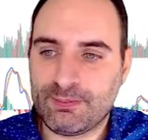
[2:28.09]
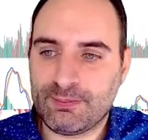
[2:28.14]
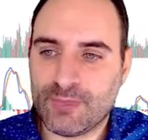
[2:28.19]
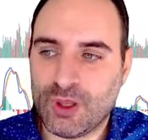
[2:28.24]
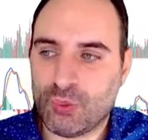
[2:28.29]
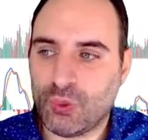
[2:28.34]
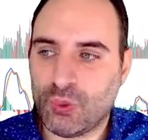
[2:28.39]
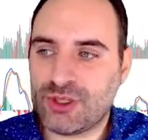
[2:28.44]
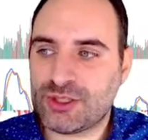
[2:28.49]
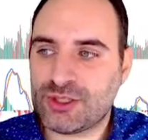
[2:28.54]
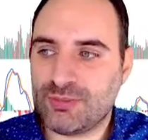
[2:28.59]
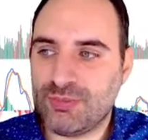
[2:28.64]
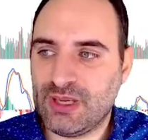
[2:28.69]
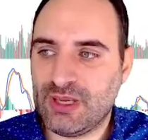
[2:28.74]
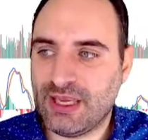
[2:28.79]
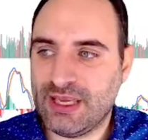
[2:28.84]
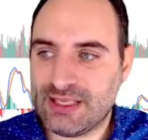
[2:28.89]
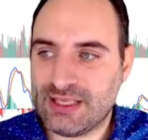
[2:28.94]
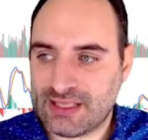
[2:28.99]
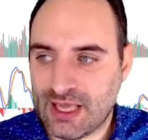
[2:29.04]
which
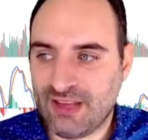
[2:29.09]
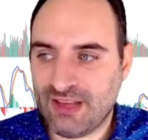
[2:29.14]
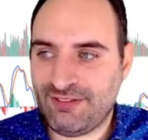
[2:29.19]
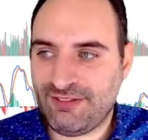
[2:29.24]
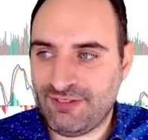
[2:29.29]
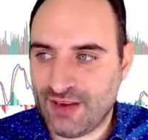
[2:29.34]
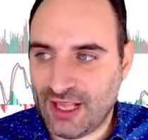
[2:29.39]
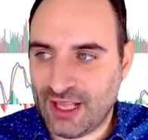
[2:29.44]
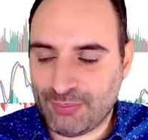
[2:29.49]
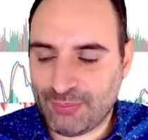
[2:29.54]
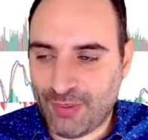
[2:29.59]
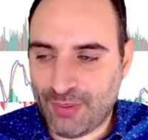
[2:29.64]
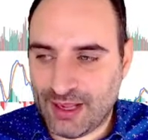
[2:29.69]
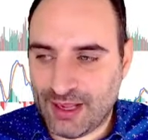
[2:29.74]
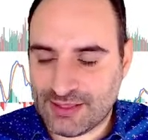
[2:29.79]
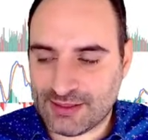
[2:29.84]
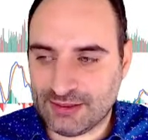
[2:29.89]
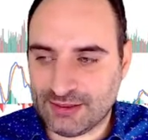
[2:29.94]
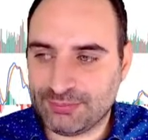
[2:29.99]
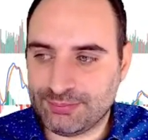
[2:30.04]
is a flat
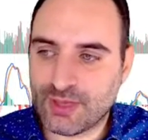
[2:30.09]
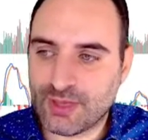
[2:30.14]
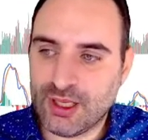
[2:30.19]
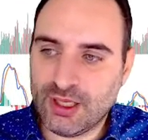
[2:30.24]
pattern.